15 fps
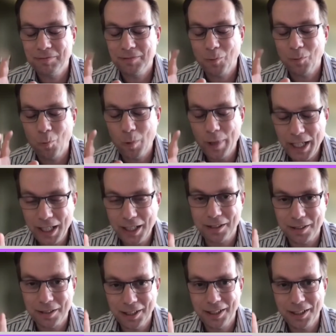
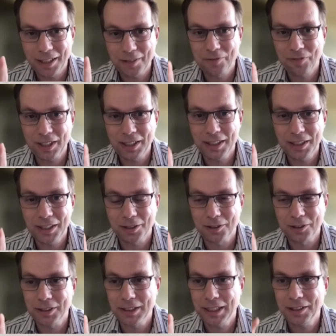weird and funky
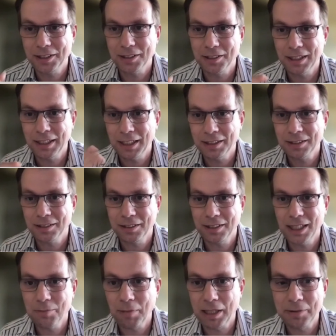contradictions that I
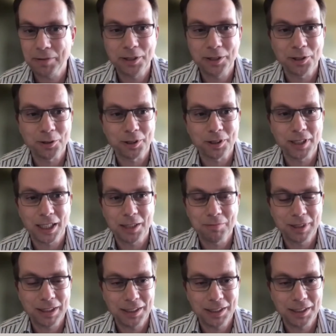see in my research all the time.